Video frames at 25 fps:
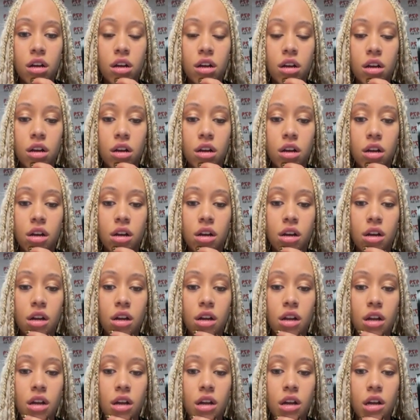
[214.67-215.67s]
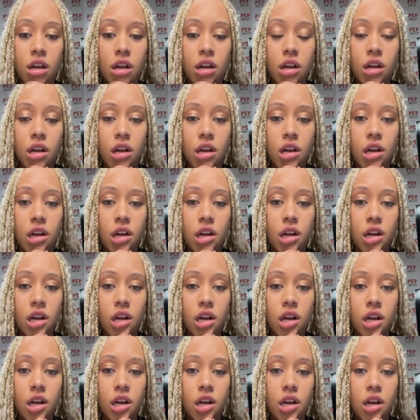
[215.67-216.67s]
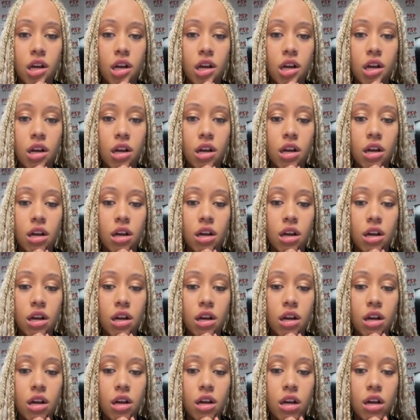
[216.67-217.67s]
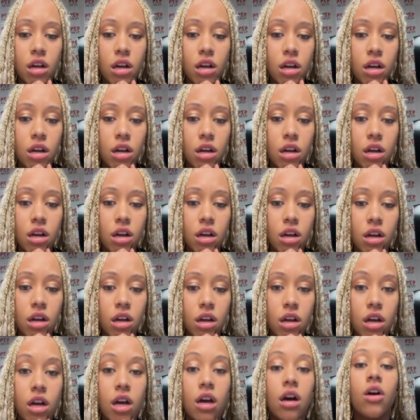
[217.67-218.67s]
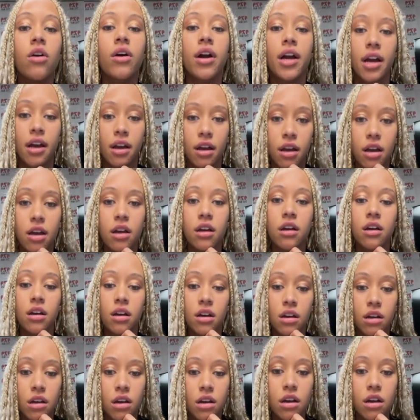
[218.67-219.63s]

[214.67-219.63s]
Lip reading: (not speaking)